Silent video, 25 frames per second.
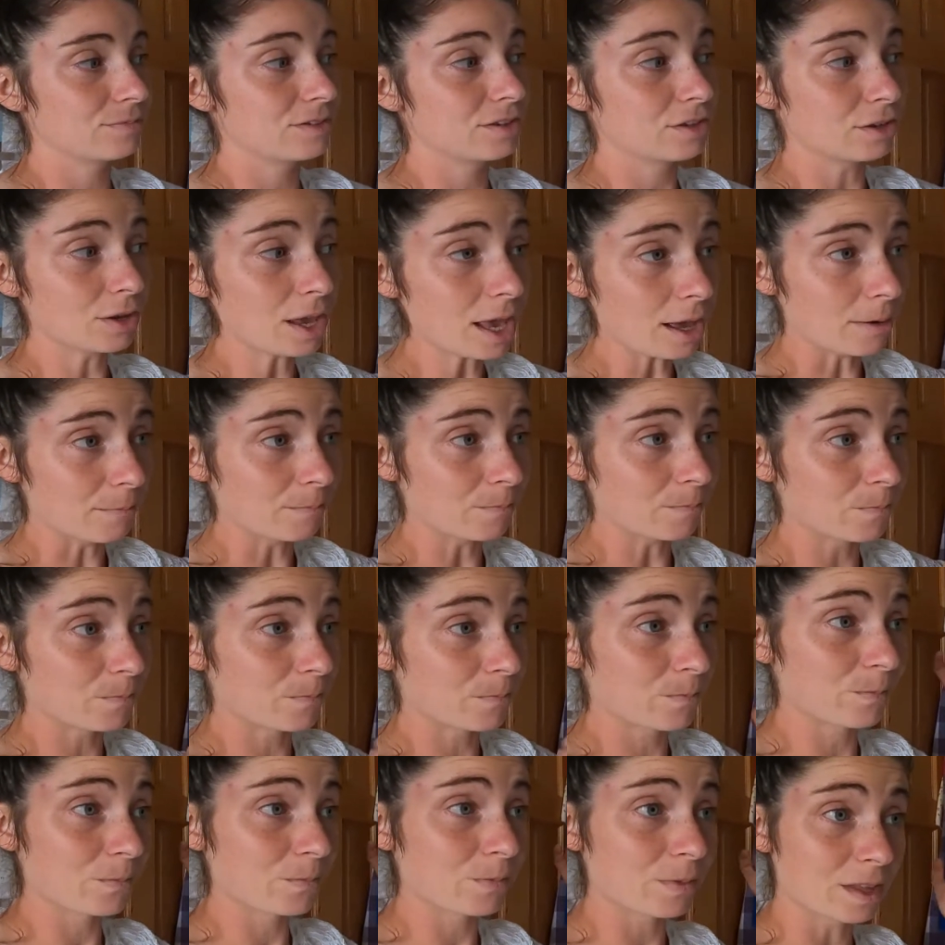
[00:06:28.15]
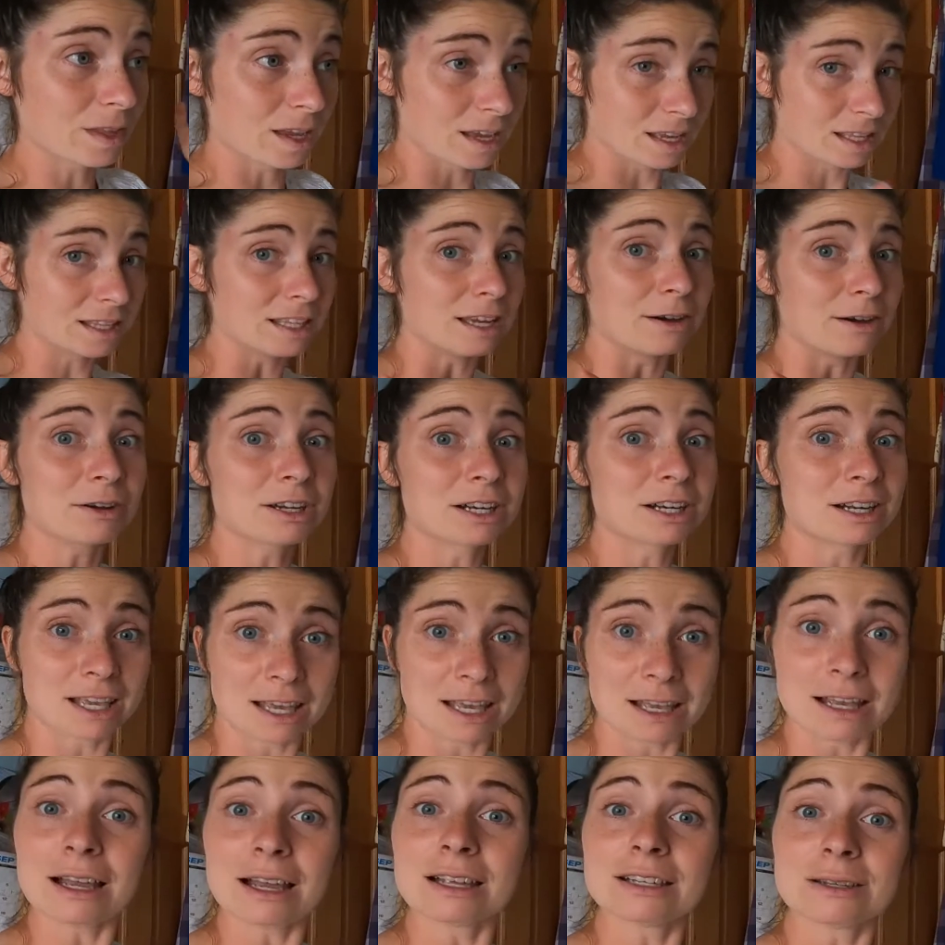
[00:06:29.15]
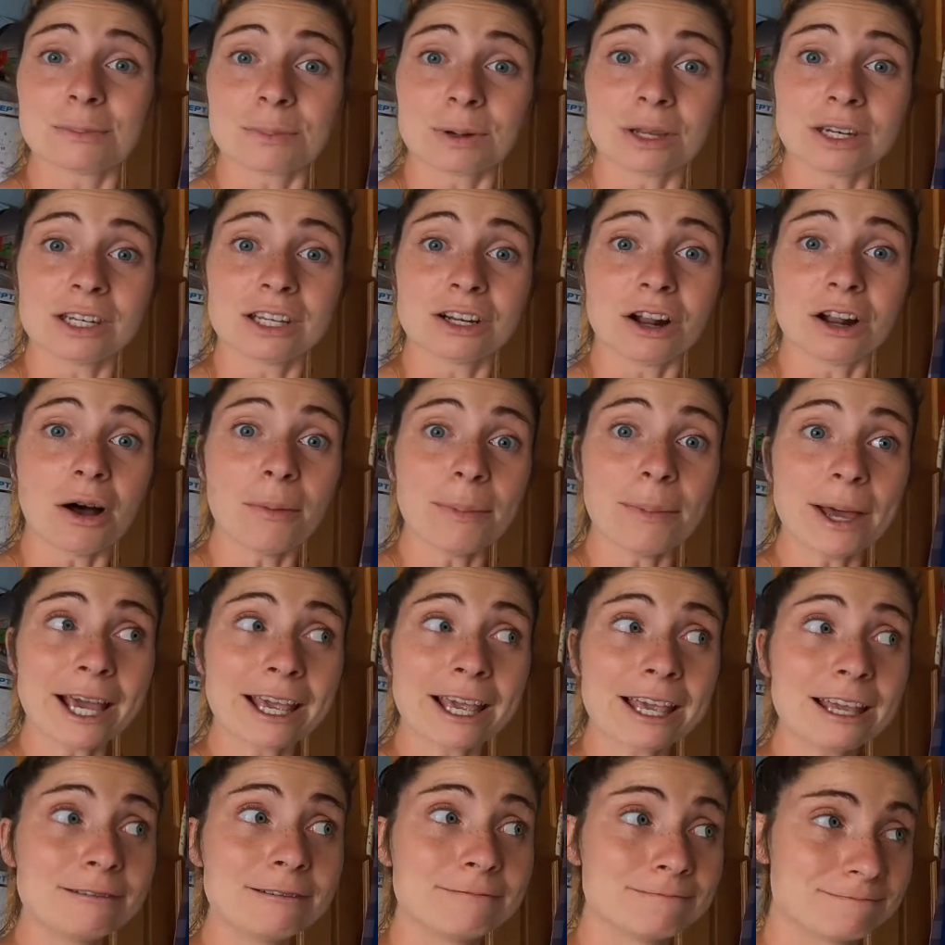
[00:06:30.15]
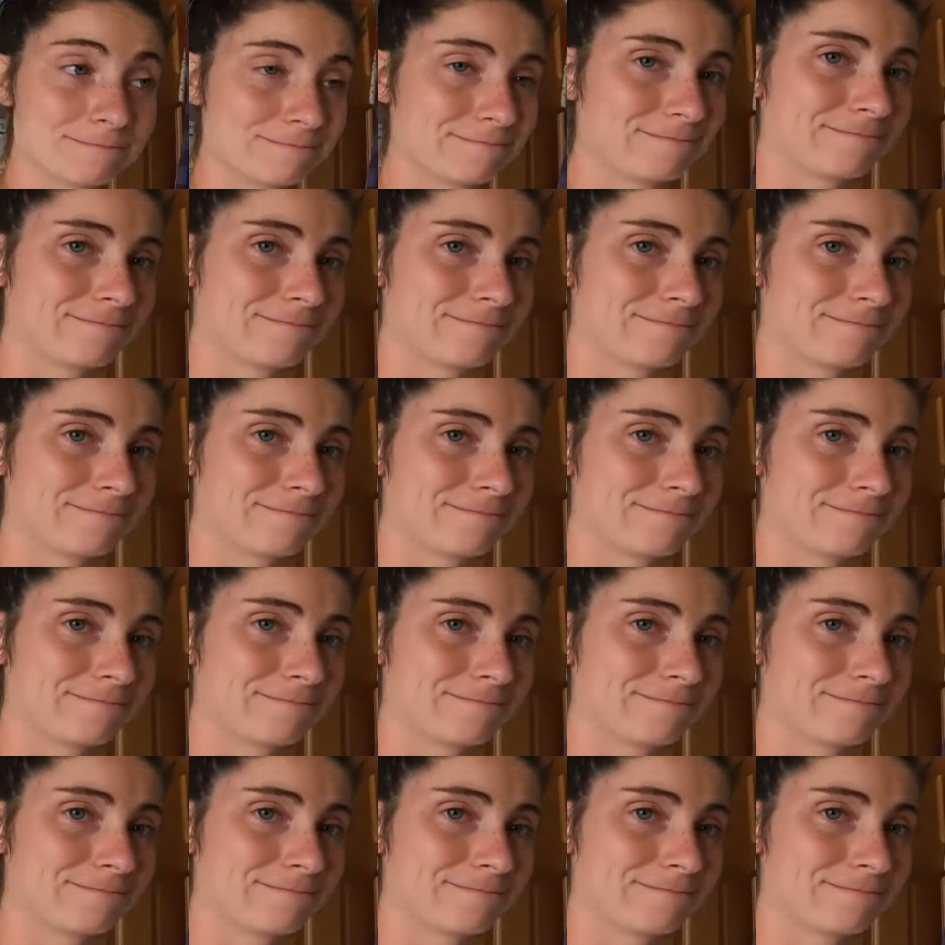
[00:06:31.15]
So yeah, now we're gonna get to putting it all back in.